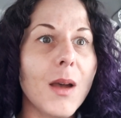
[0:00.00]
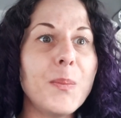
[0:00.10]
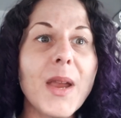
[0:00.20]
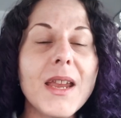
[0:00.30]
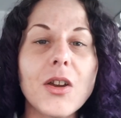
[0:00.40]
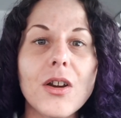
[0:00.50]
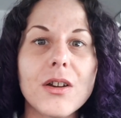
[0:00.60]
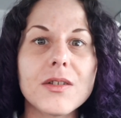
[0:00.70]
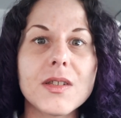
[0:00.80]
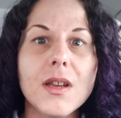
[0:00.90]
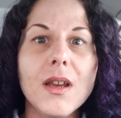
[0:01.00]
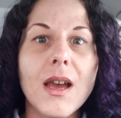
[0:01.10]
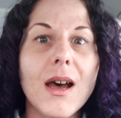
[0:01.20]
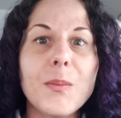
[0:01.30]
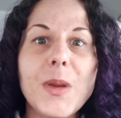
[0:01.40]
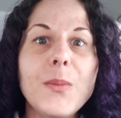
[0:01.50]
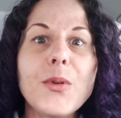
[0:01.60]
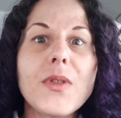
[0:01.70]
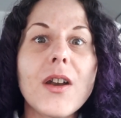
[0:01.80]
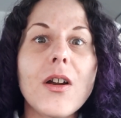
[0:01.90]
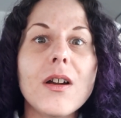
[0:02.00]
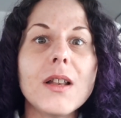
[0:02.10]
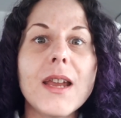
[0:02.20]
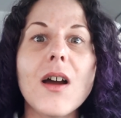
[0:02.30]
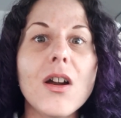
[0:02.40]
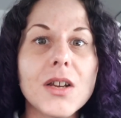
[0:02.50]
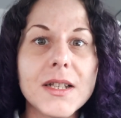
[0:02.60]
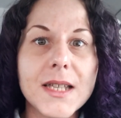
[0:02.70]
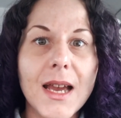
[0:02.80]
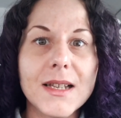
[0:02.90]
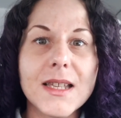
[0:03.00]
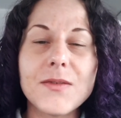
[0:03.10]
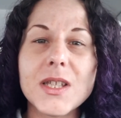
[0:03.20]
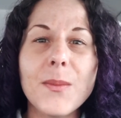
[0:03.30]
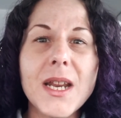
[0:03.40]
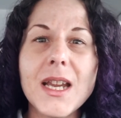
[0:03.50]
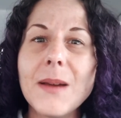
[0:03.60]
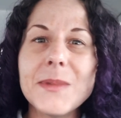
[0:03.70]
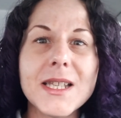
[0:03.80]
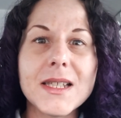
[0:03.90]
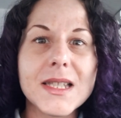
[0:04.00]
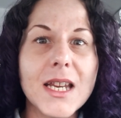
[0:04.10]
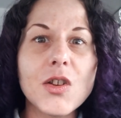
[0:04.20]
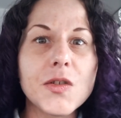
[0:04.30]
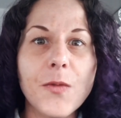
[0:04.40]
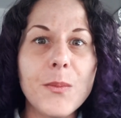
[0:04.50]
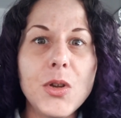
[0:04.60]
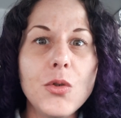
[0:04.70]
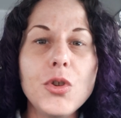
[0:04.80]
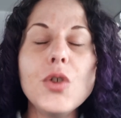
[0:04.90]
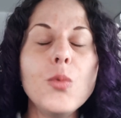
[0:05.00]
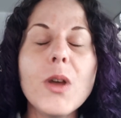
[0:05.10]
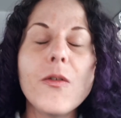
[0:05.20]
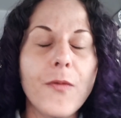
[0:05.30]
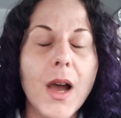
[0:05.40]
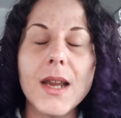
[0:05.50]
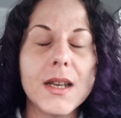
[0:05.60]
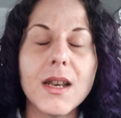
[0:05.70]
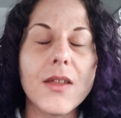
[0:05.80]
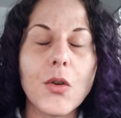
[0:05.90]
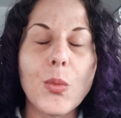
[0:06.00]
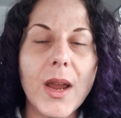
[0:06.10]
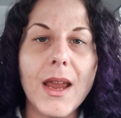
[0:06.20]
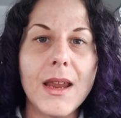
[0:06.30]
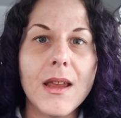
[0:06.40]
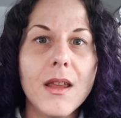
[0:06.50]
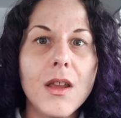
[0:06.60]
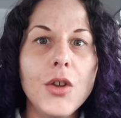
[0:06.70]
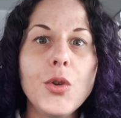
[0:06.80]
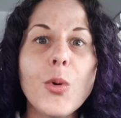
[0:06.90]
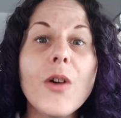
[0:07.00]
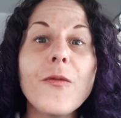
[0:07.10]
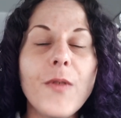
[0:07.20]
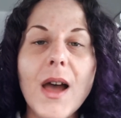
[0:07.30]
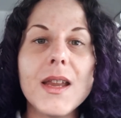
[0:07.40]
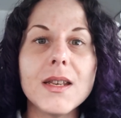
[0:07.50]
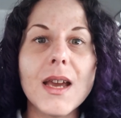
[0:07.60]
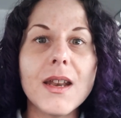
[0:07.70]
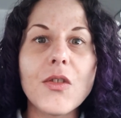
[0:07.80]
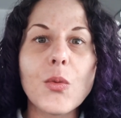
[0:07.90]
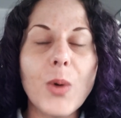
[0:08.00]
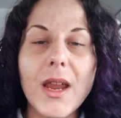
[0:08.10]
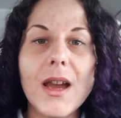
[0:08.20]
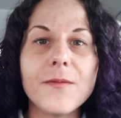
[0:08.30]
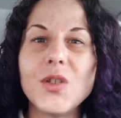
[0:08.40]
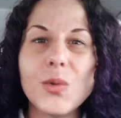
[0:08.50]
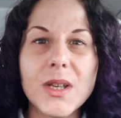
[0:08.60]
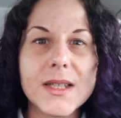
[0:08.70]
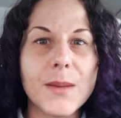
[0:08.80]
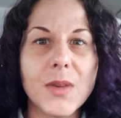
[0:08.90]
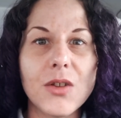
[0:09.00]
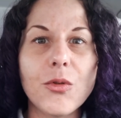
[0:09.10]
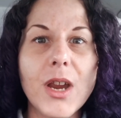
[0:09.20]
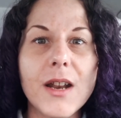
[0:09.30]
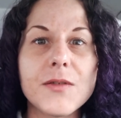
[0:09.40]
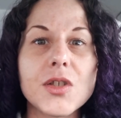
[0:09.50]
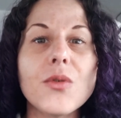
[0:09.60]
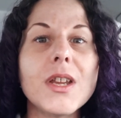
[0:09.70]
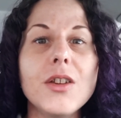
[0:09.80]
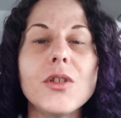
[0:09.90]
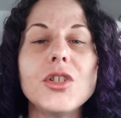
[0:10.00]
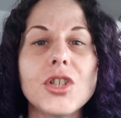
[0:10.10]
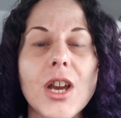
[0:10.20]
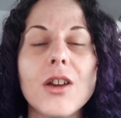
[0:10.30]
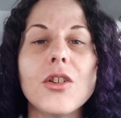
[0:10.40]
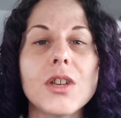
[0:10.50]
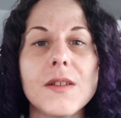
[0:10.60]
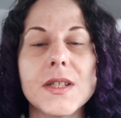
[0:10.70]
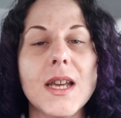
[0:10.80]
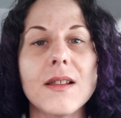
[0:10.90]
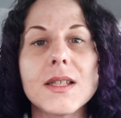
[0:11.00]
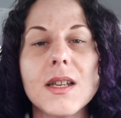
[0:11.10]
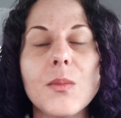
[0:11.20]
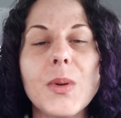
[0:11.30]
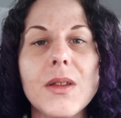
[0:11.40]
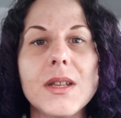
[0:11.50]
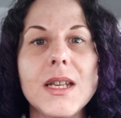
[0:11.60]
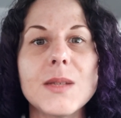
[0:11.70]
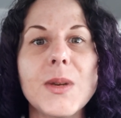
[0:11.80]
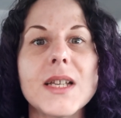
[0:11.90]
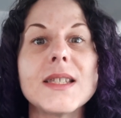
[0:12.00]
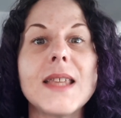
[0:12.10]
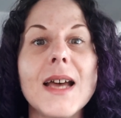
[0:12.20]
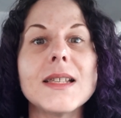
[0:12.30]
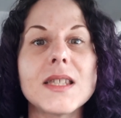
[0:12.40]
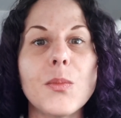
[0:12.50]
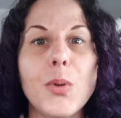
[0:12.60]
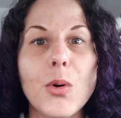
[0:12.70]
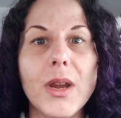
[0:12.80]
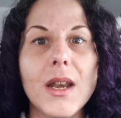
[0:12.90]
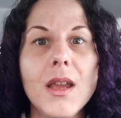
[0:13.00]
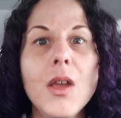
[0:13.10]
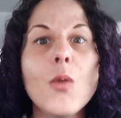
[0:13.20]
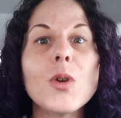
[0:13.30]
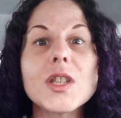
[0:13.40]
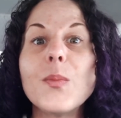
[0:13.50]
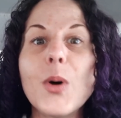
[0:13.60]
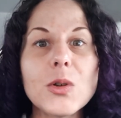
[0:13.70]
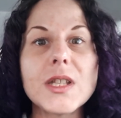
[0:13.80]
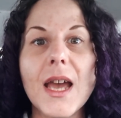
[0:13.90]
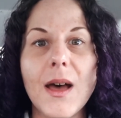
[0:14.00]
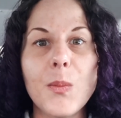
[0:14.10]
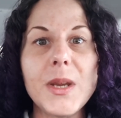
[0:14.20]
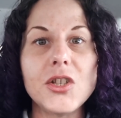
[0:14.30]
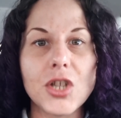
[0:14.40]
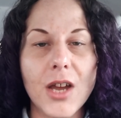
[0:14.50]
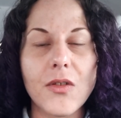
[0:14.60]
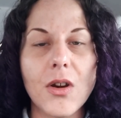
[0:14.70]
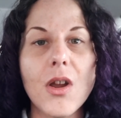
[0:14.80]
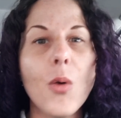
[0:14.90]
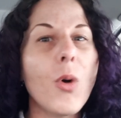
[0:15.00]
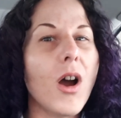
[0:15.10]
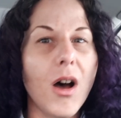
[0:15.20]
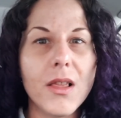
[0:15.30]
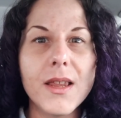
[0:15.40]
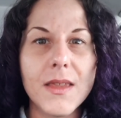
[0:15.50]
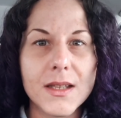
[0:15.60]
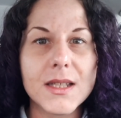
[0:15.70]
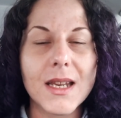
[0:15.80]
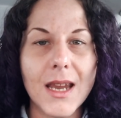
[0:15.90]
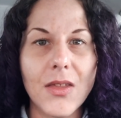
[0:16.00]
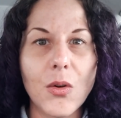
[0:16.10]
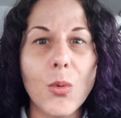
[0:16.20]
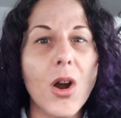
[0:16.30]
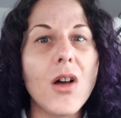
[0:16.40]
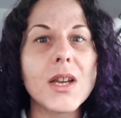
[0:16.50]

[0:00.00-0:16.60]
bakers, people that are like architects. If somebody comes and steals from you, you will find another way. You will find another way of doing something creative so that you could share your gifts, talents, and abilities, because that's the point. We're supposed to help each other. We're all in this together. We're all